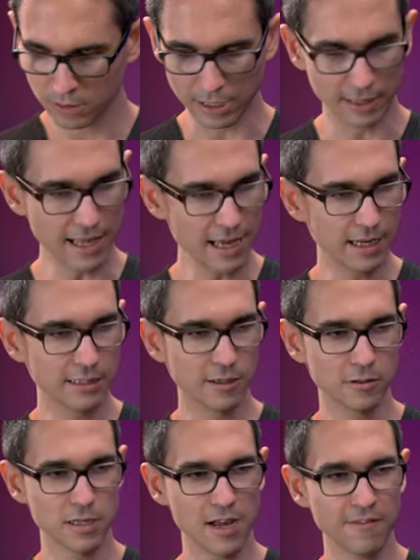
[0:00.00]
like that, it
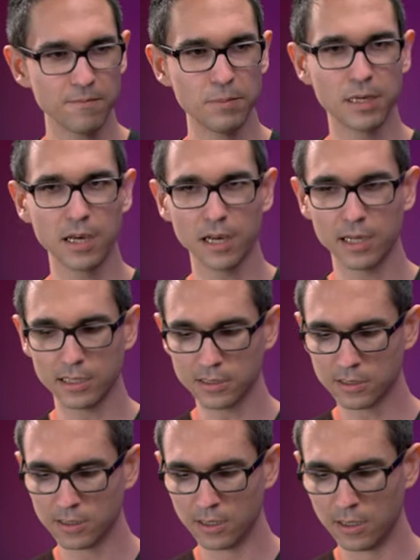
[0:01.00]
turns off
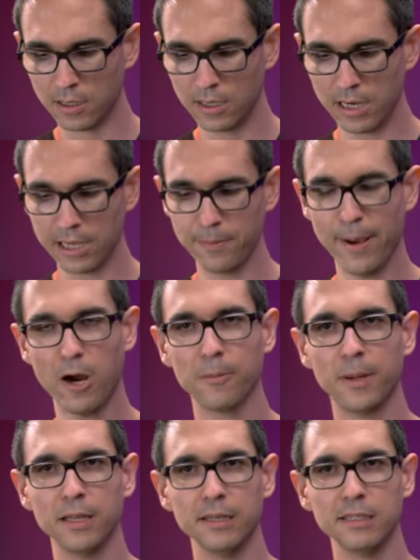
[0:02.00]
because uh, the power
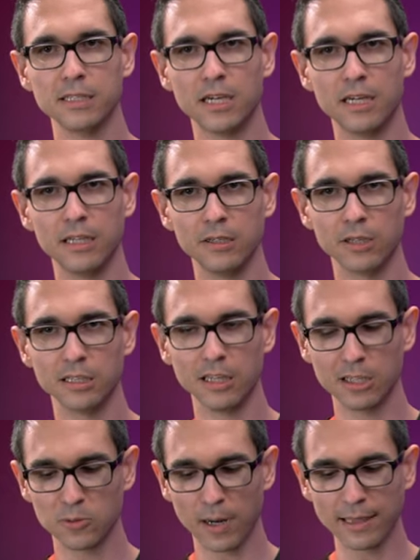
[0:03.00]
button is on.
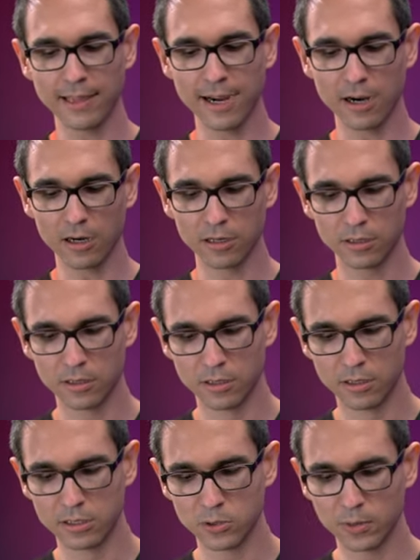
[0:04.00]
It's right there.
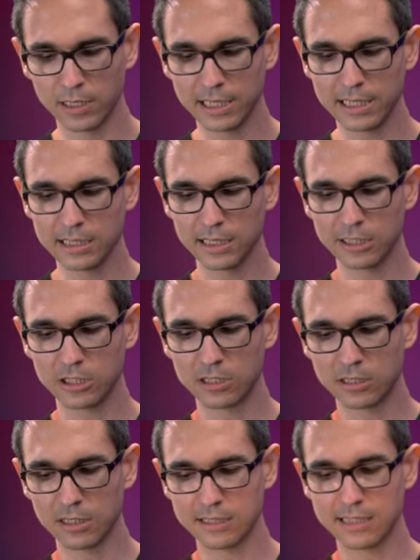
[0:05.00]
It's really easy. It
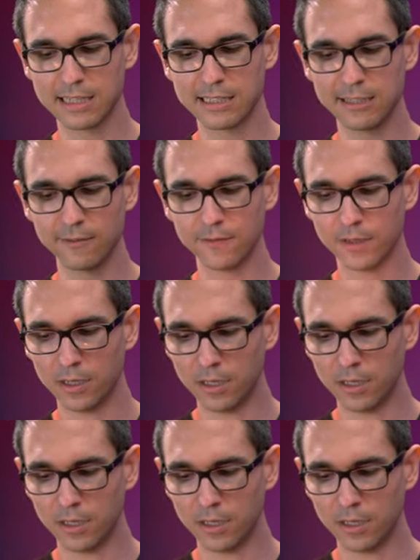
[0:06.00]
just it's sensitive.